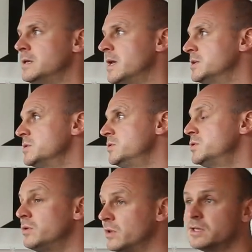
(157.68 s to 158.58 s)
Yeah, so
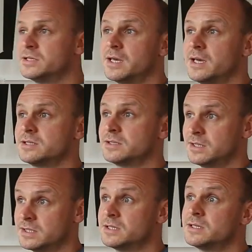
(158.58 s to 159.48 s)
two things, I guess
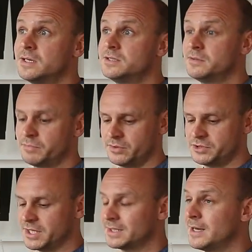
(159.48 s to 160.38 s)
the size of the
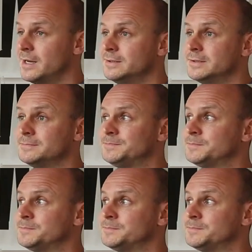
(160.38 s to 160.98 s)
project and